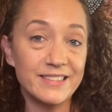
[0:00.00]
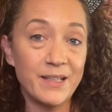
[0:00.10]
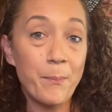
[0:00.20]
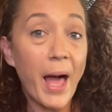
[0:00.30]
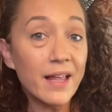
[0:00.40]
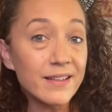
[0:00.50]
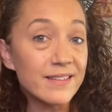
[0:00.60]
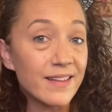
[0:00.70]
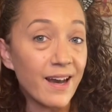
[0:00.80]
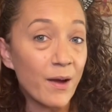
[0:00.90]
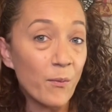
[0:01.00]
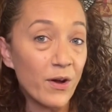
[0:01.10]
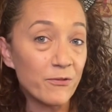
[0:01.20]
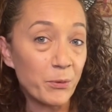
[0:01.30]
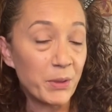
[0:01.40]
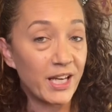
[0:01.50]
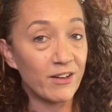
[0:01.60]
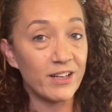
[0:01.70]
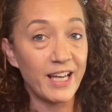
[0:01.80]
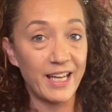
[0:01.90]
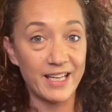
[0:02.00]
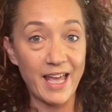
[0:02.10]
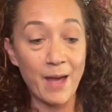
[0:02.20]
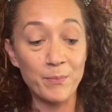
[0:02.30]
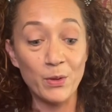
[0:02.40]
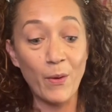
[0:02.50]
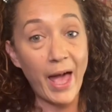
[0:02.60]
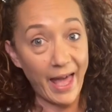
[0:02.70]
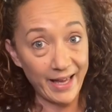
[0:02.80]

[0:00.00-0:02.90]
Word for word: palette that I won from Karen Ann MUA.